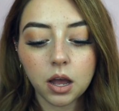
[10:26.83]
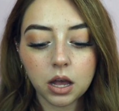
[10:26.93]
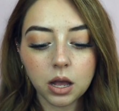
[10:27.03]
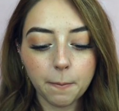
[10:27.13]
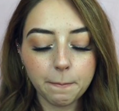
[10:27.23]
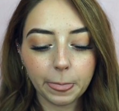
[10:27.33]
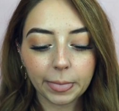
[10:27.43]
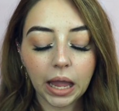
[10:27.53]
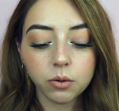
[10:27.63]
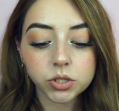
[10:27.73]

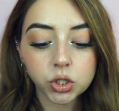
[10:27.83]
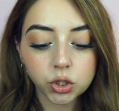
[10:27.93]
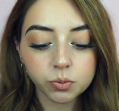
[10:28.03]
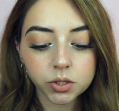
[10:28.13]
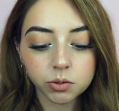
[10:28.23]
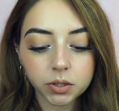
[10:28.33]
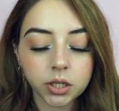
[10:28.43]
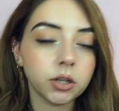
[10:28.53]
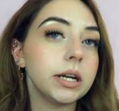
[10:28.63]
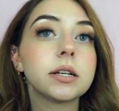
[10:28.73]
I was super
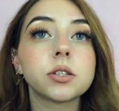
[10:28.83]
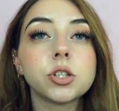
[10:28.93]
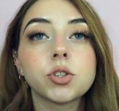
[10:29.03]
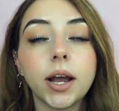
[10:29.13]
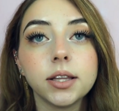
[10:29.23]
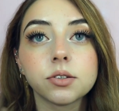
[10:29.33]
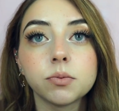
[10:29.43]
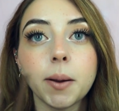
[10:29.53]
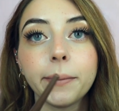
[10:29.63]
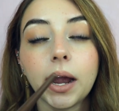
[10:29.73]
curious to try this for
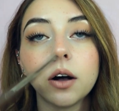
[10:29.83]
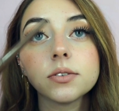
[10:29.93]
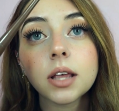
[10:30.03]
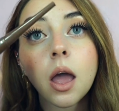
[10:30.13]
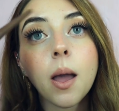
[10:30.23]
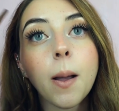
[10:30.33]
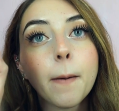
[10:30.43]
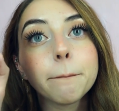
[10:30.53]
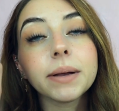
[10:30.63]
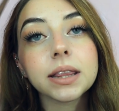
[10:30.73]
my brows,
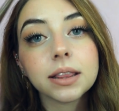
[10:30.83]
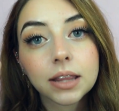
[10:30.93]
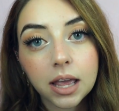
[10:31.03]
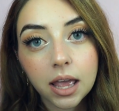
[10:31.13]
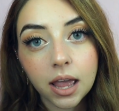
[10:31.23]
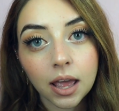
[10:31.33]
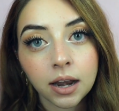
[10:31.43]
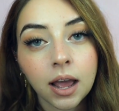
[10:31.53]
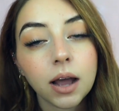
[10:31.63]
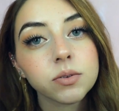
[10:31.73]
but
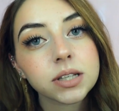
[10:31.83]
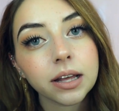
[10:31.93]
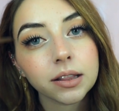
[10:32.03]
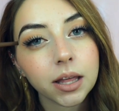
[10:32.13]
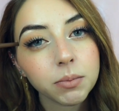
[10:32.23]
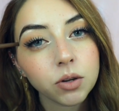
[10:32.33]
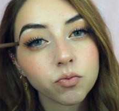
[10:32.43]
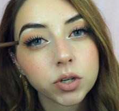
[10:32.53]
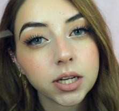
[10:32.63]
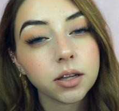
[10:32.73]
then I was like, let me
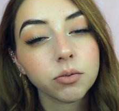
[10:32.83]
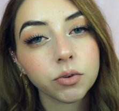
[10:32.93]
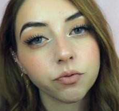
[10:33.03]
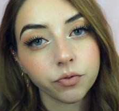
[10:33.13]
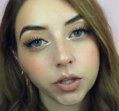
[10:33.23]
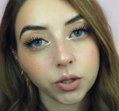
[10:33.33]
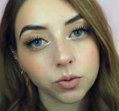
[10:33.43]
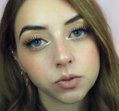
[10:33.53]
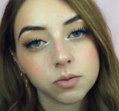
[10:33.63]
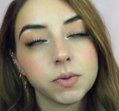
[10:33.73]
read the
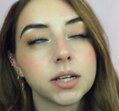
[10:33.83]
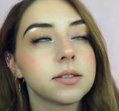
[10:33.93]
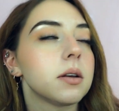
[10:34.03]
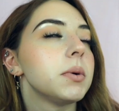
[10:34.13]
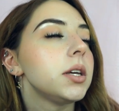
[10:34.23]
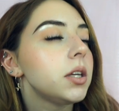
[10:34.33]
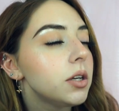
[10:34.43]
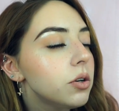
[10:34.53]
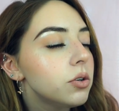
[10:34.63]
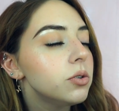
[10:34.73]
reviews because I'm a
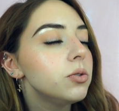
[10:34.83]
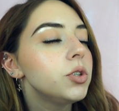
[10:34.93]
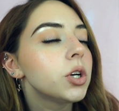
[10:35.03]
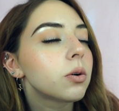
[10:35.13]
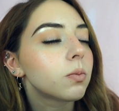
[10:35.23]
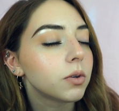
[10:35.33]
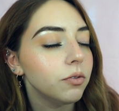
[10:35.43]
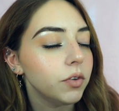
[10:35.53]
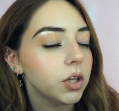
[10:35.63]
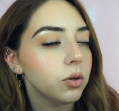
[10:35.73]
huge
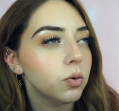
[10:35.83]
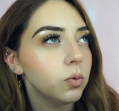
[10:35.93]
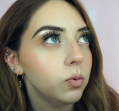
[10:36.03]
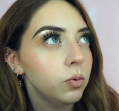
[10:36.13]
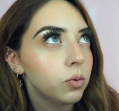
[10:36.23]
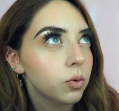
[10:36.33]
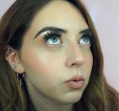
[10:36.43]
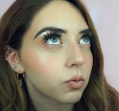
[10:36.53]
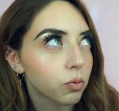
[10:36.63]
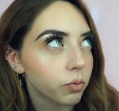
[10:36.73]
review
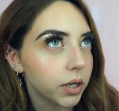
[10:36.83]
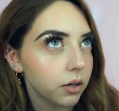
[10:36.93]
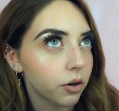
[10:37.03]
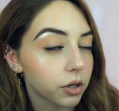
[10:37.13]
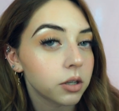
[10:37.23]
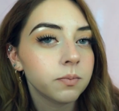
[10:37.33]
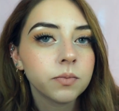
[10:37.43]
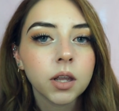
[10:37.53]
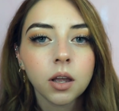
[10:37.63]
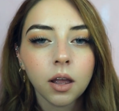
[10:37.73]
reader.
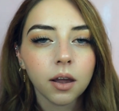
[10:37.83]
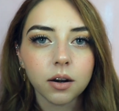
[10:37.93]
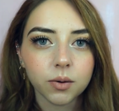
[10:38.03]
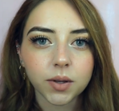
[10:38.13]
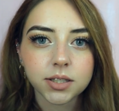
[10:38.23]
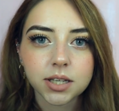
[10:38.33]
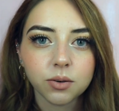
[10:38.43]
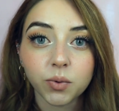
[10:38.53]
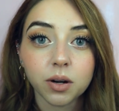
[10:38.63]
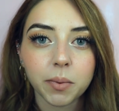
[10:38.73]
I don't know, that sounded
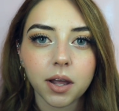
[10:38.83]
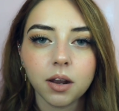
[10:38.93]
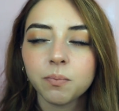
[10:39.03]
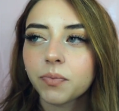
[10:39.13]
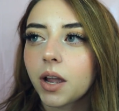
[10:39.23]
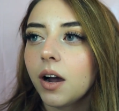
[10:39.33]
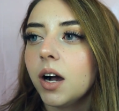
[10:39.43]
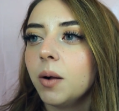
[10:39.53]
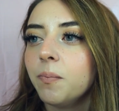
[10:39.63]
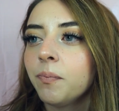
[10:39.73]
weird in my head.
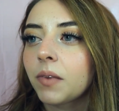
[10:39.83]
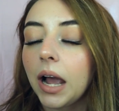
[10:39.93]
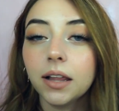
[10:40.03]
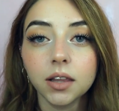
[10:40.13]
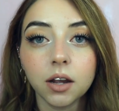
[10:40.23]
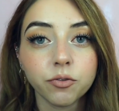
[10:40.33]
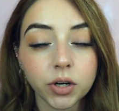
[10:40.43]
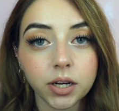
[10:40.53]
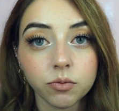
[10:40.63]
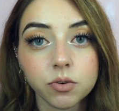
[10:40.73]
I love
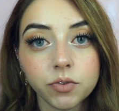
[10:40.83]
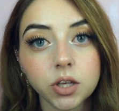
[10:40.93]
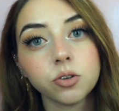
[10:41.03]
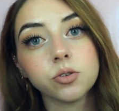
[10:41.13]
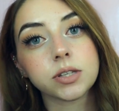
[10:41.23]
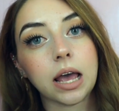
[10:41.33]
reading reviews.